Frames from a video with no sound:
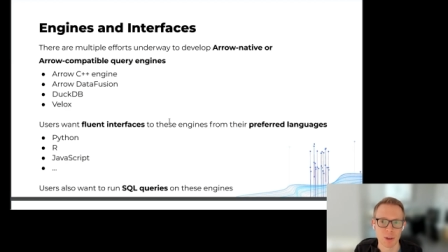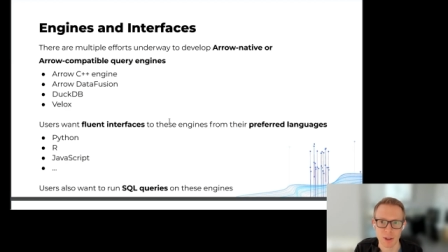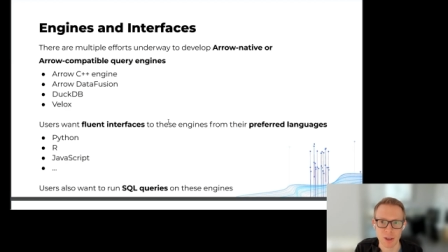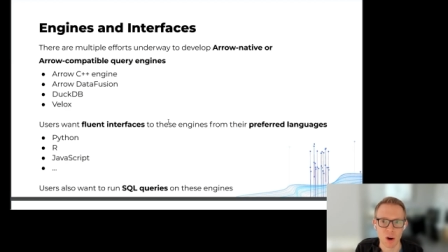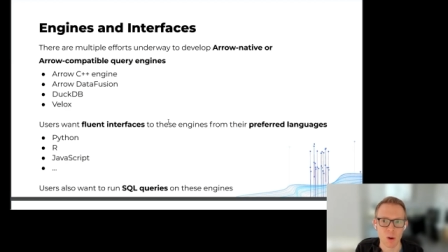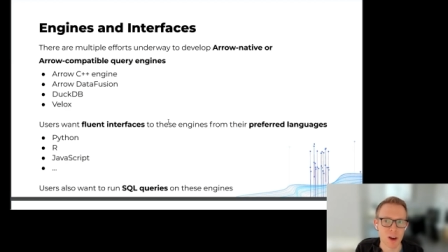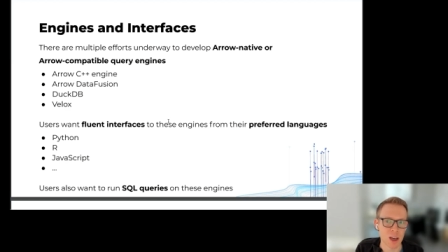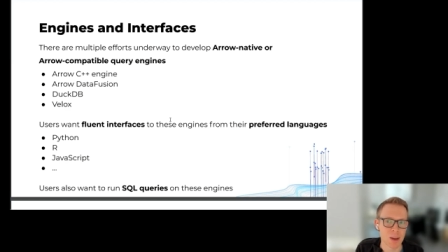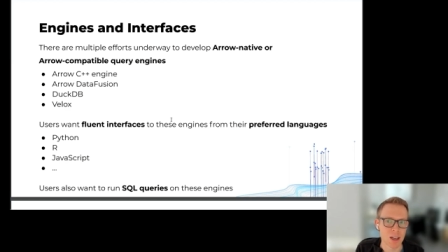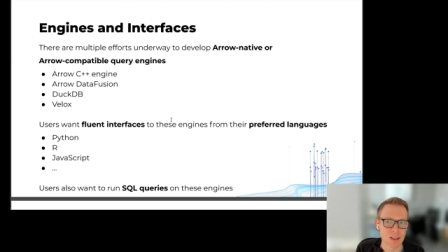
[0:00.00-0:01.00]
completely go
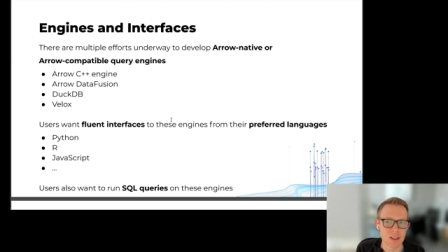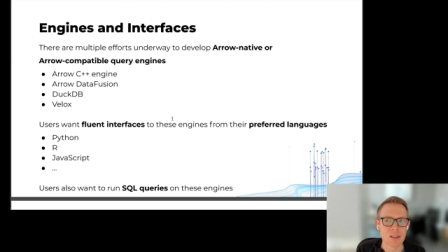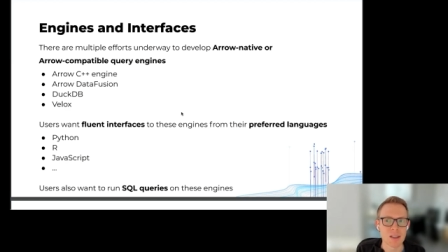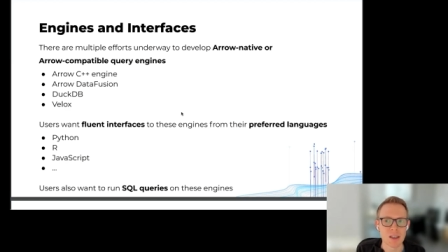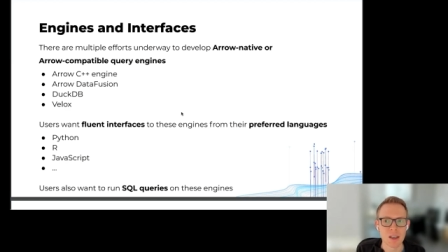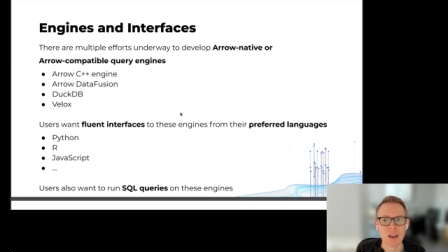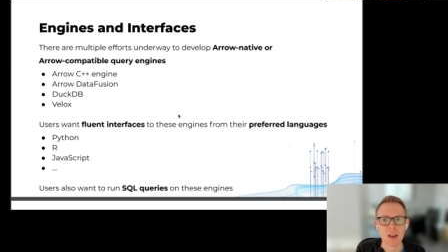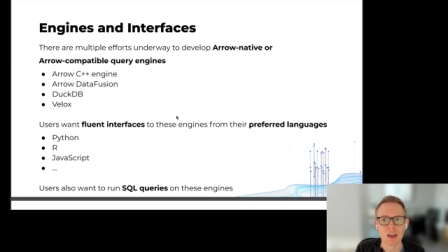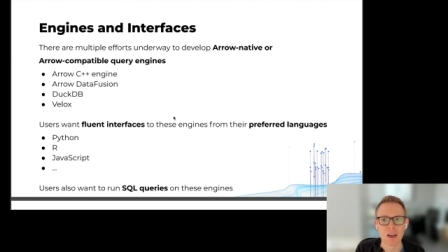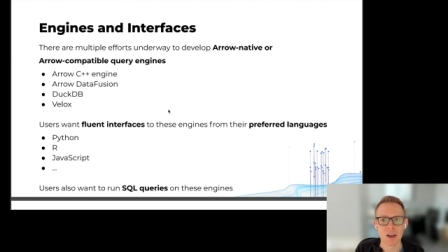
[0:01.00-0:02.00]
away, but at least the
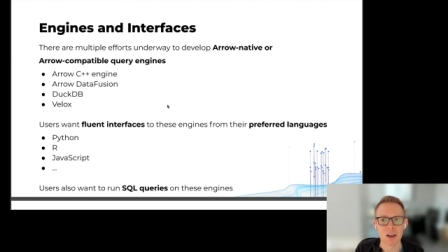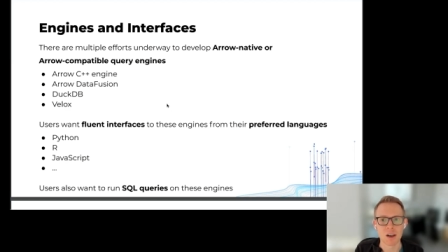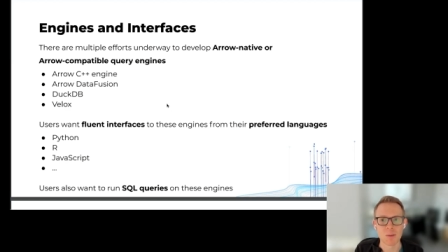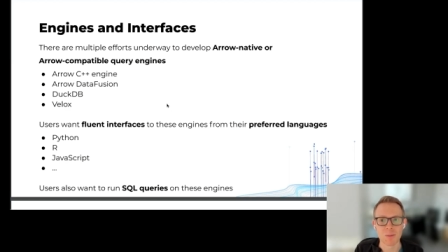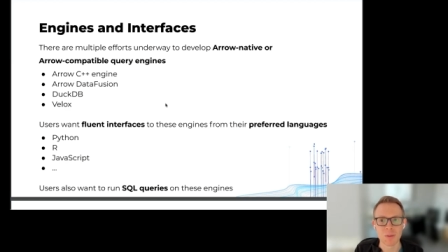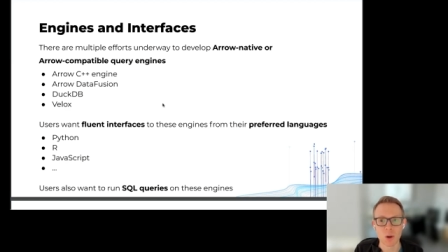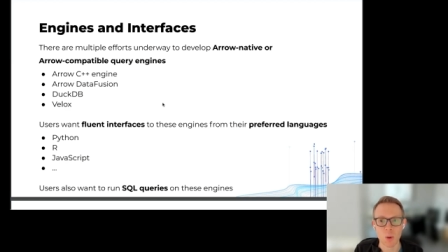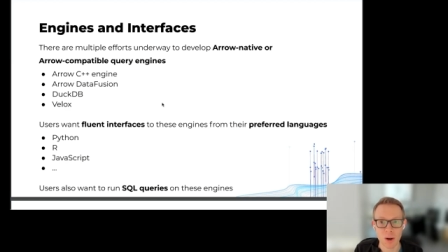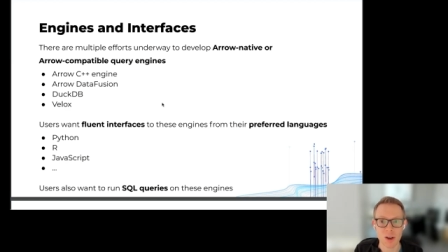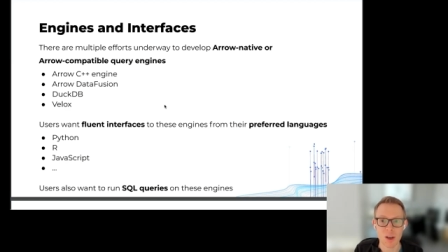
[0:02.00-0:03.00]
um,
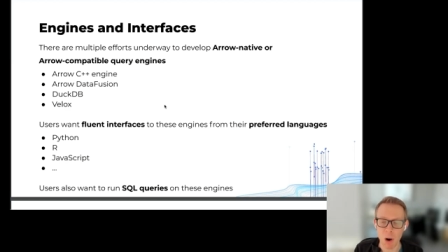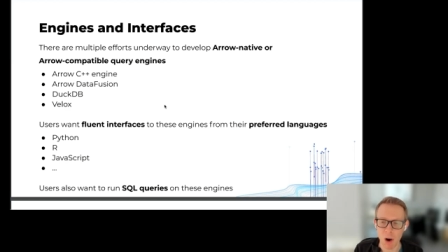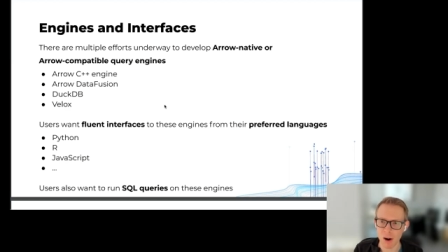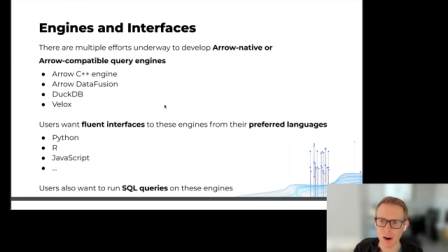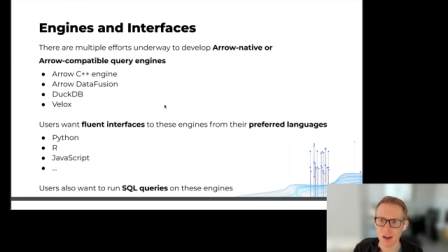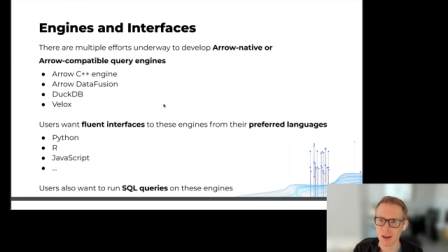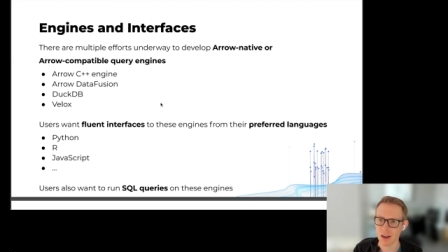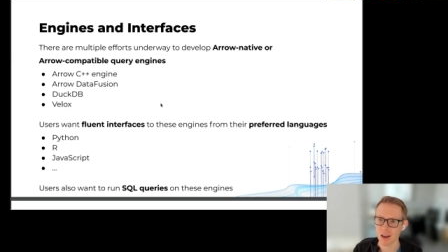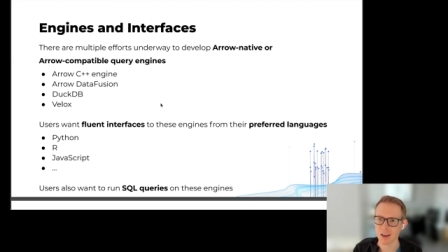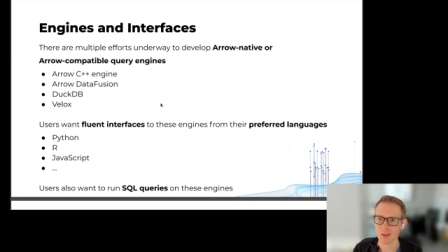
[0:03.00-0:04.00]
query part
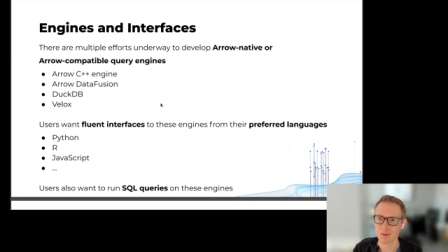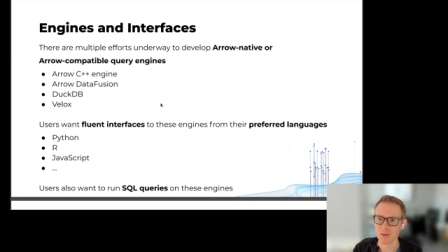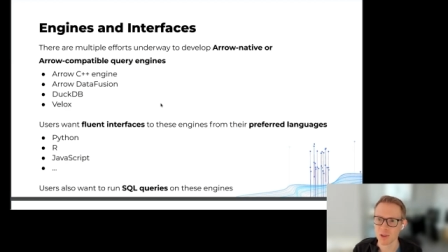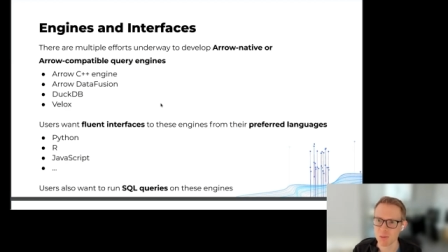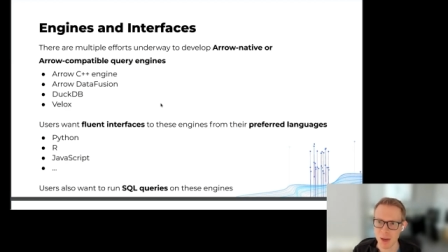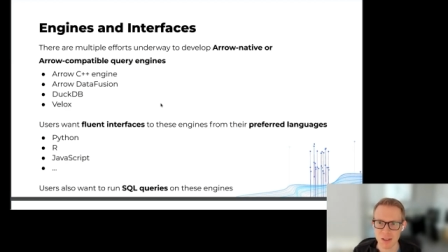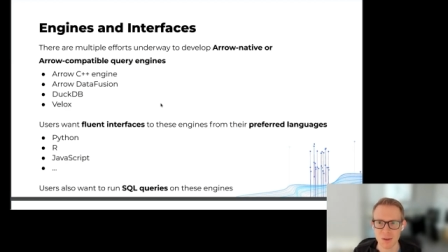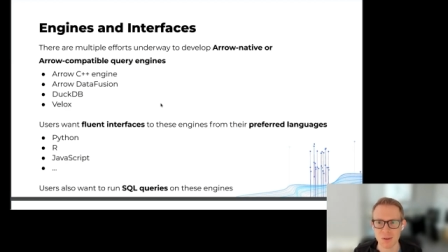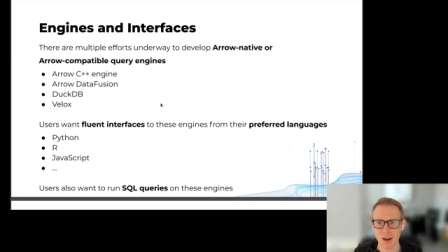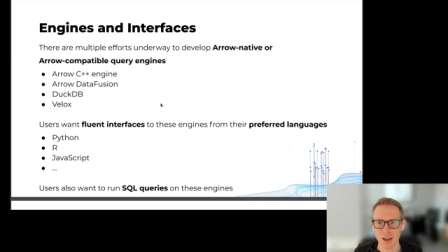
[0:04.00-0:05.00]
of
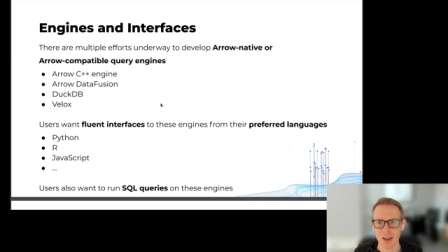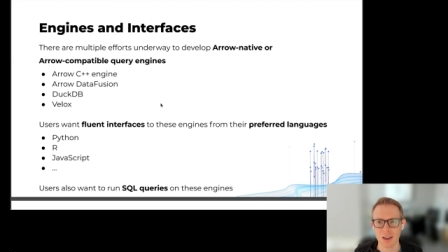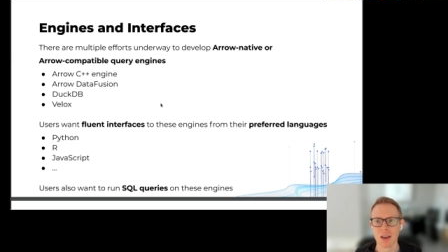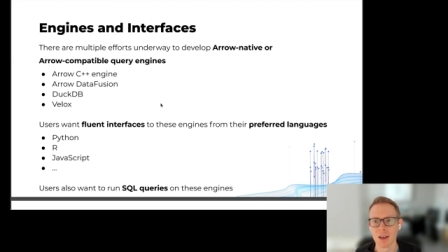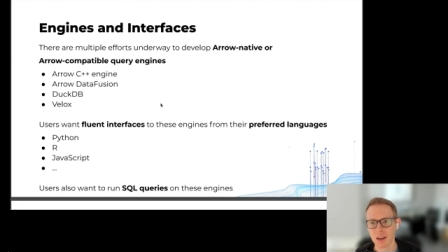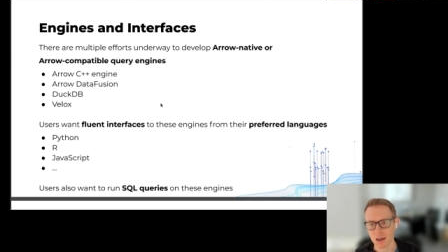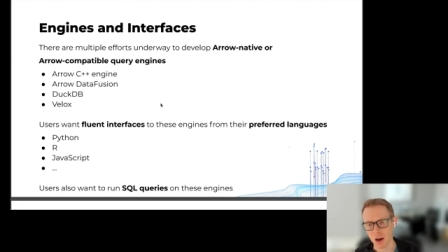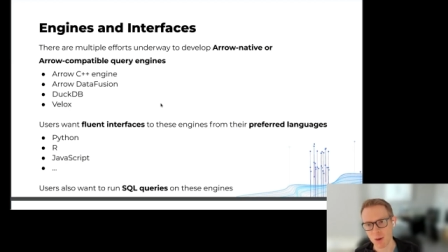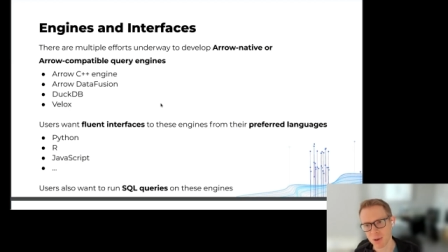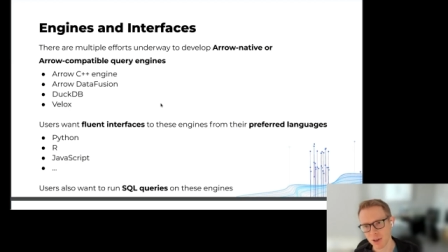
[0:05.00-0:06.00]
specifying
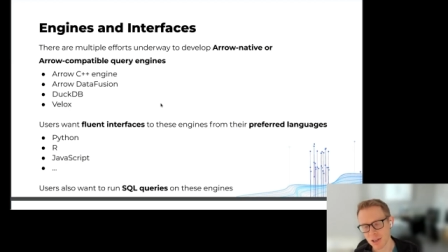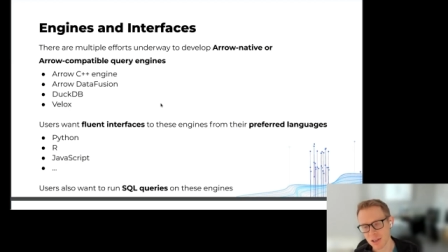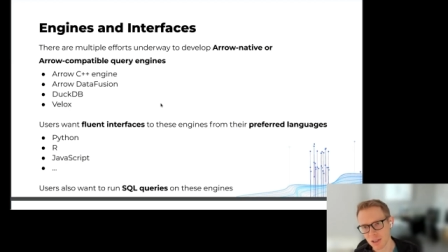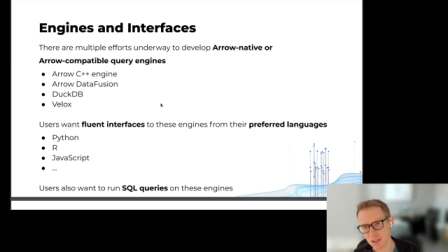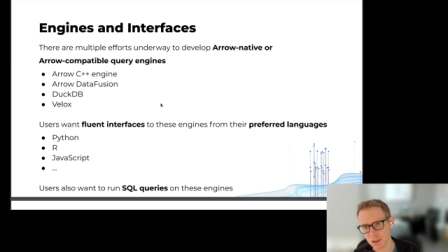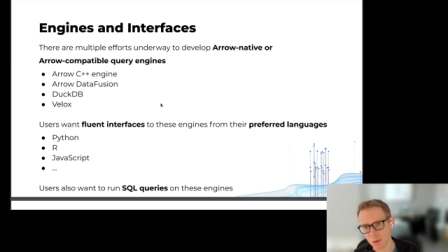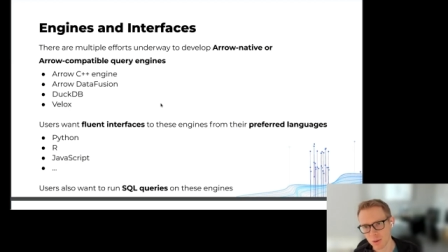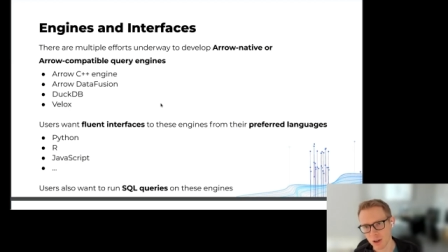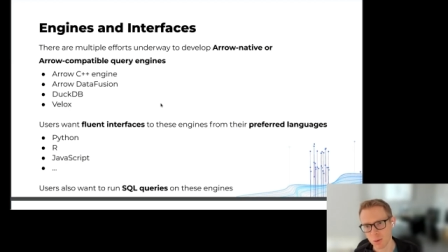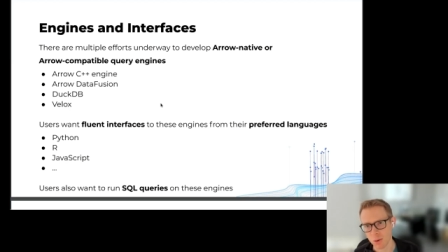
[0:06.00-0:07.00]
an operation
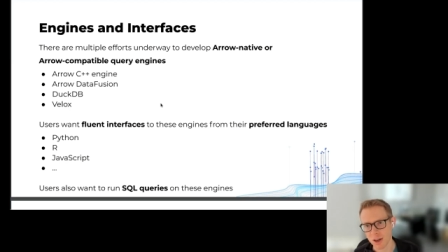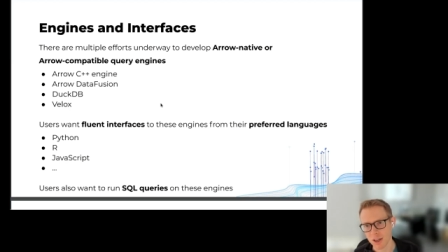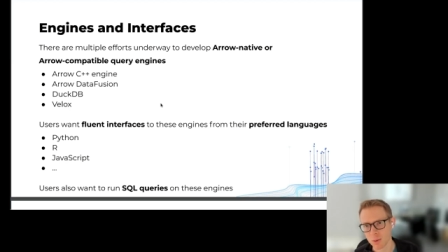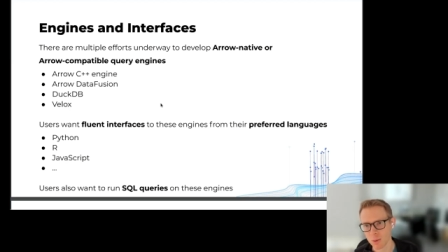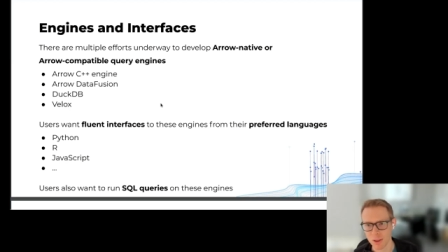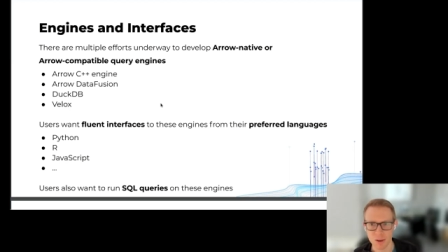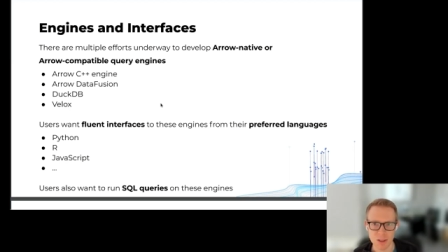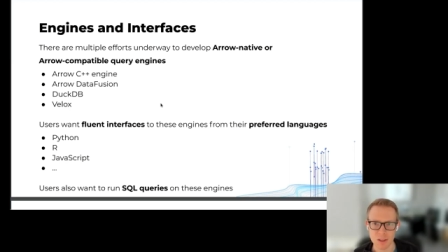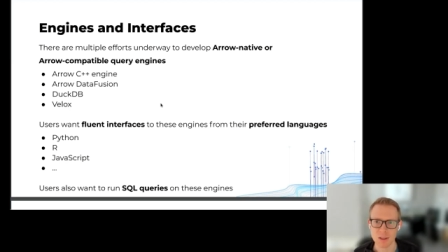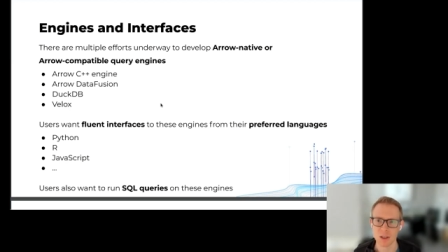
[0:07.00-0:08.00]
to run, whether
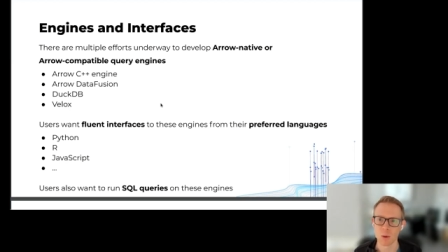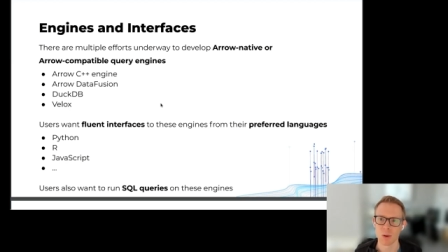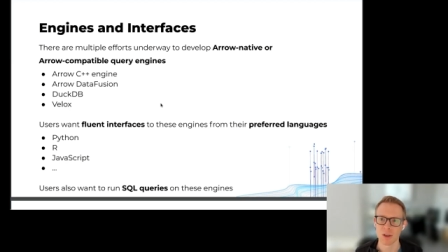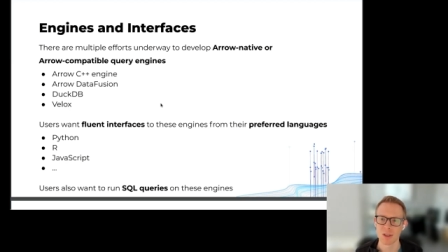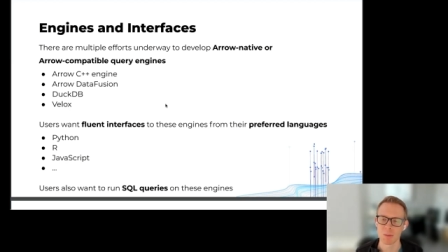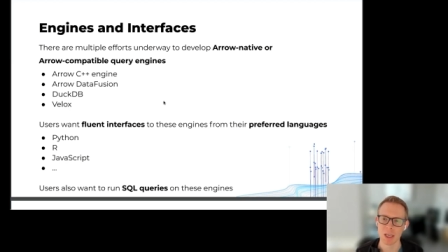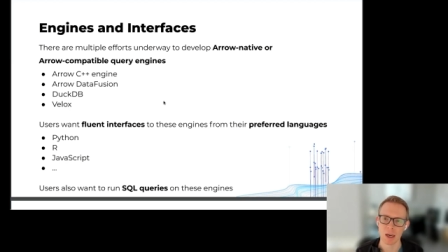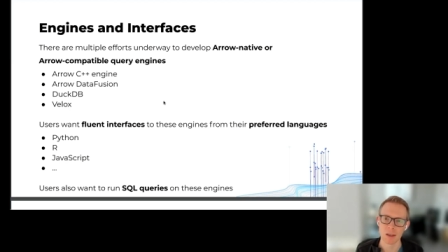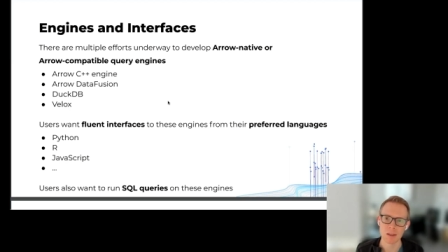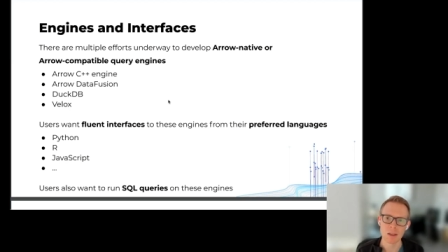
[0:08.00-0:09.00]
it's in SQL or something
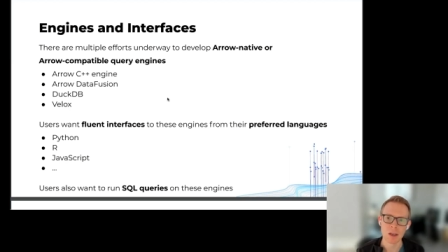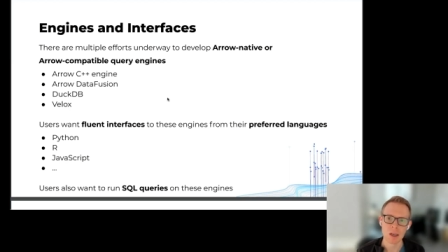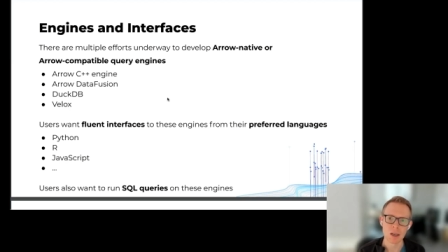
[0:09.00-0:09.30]
else,